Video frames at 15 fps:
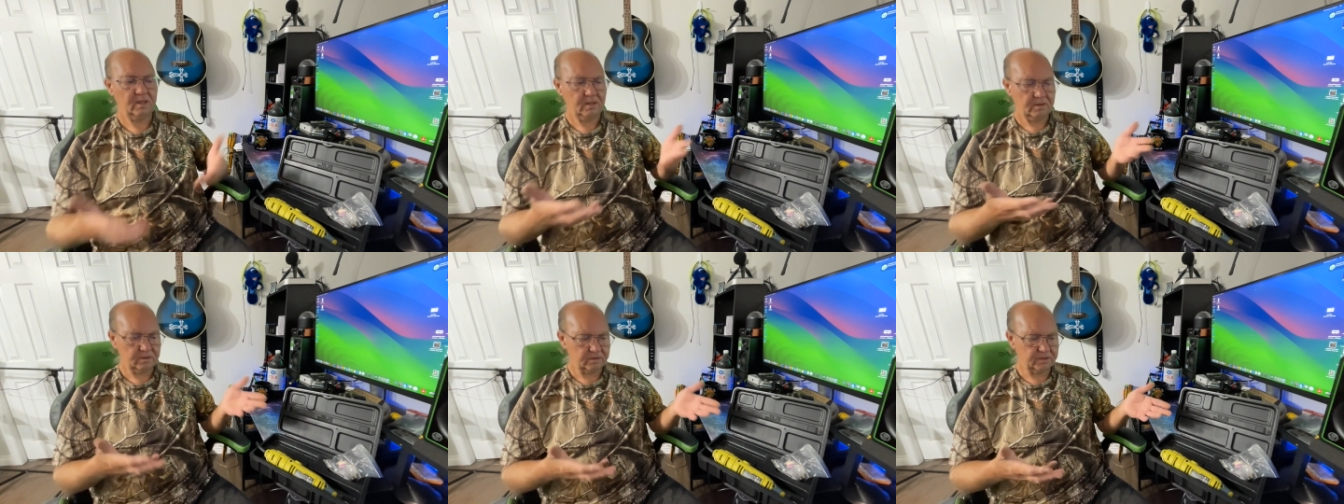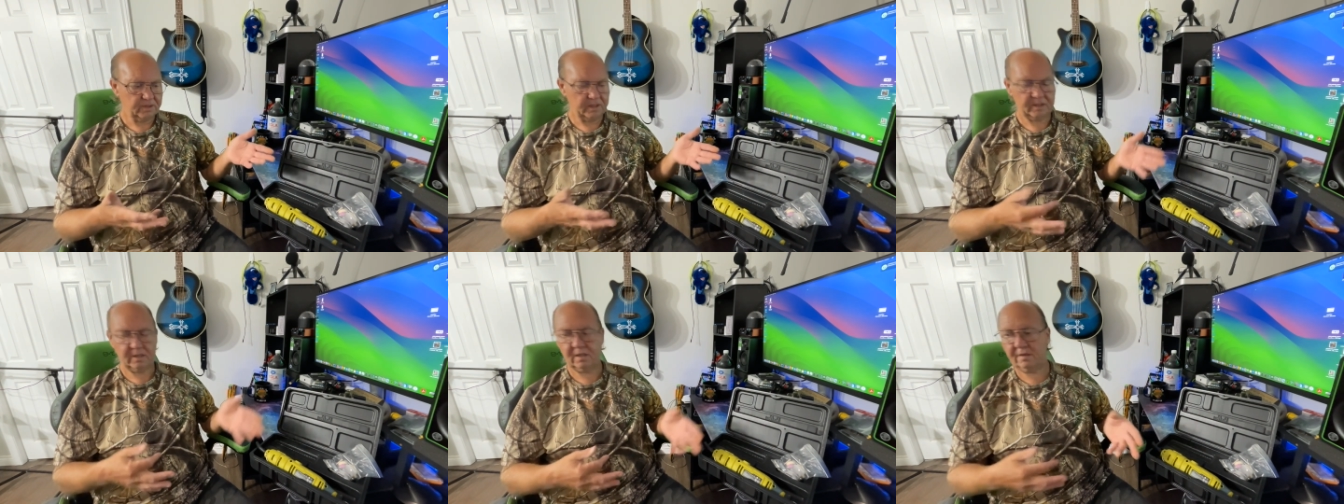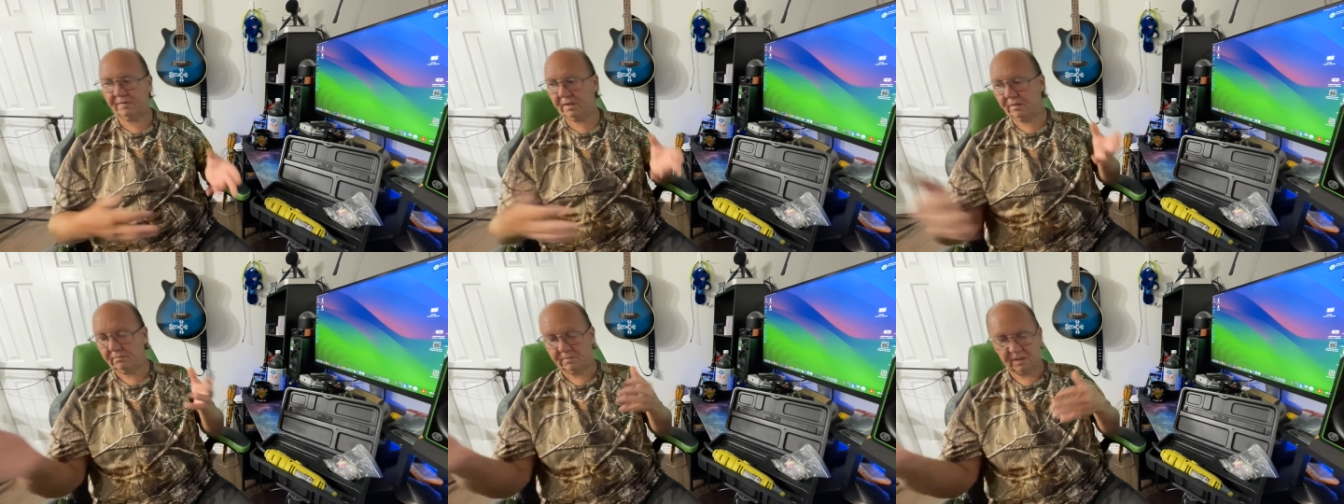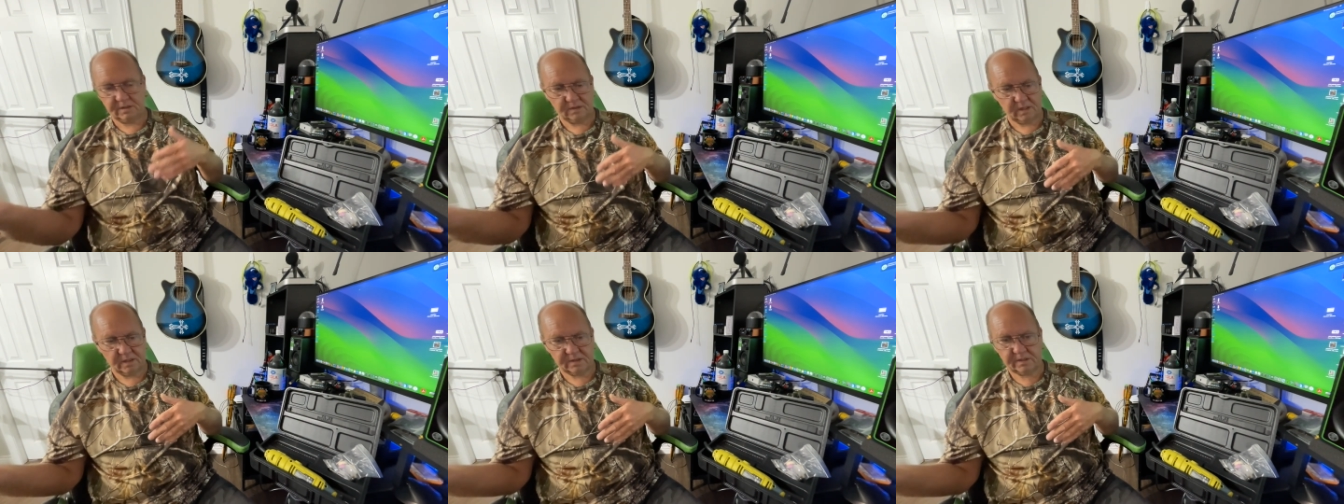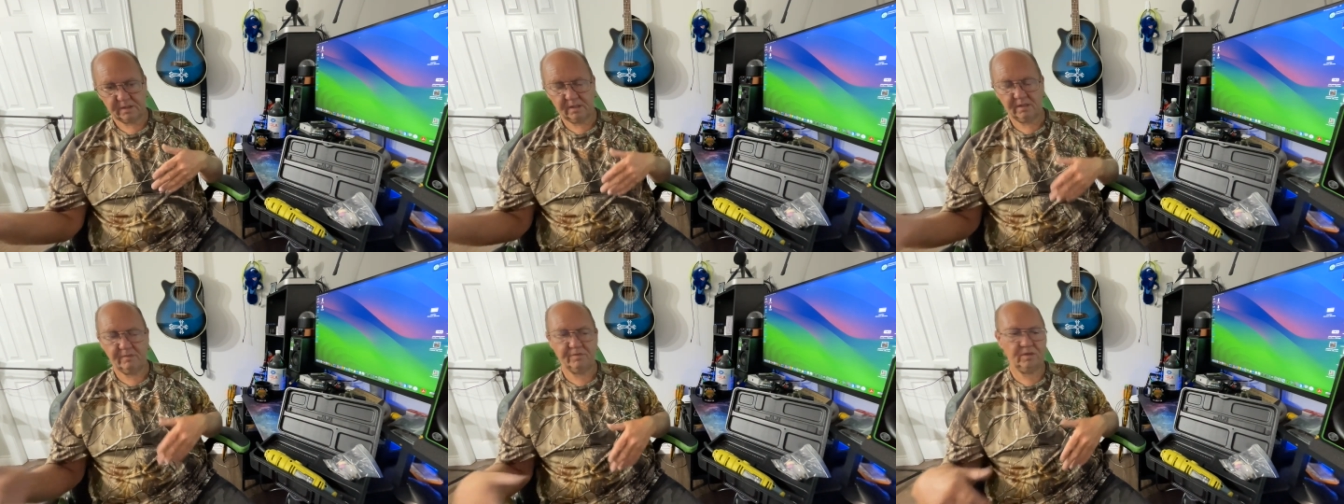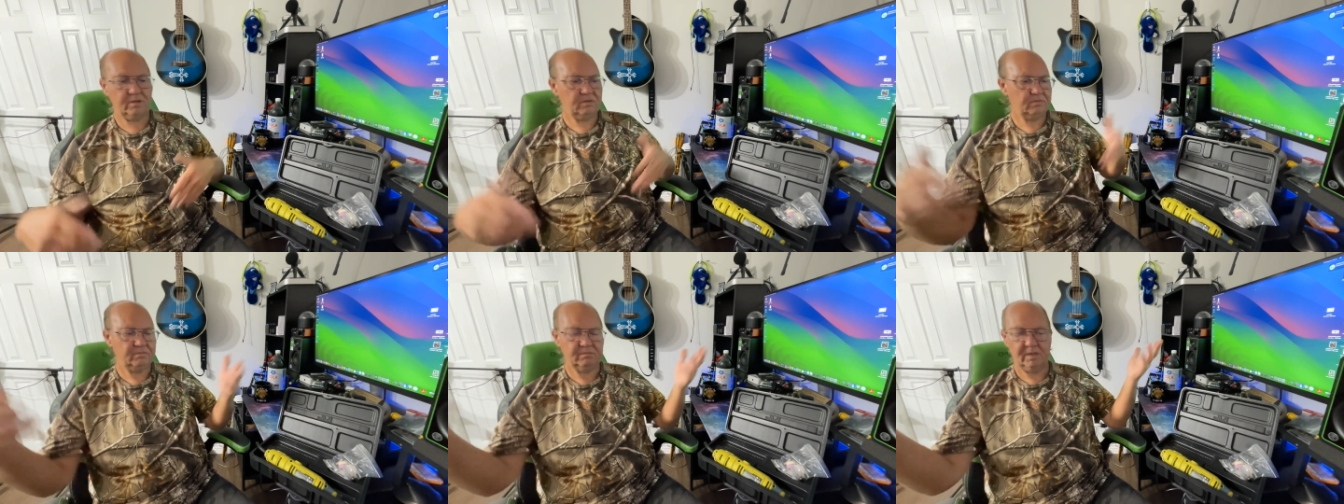You take care of it, it takes care of you,